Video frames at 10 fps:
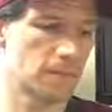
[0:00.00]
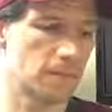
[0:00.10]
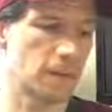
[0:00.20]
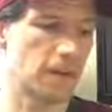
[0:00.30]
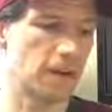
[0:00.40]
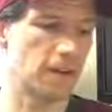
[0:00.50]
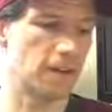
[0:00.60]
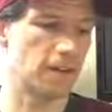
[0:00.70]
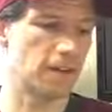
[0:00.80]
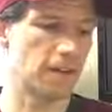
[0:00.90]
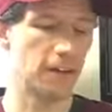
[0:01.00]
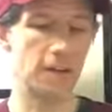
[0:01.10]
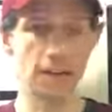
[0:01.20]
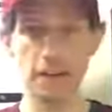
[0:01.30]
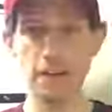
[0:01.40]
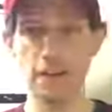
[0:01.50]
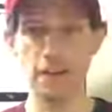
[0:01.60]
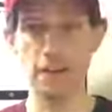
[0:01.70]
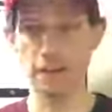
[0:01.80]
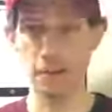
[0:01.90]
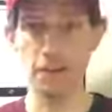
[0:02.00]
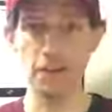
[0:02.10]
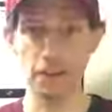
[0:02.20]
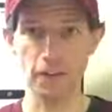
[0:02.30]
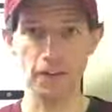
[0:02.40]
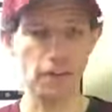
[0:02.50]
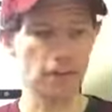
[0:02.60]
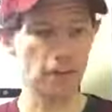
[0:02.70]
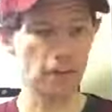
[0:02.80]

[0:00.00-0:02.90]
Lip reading: But it is suspicious.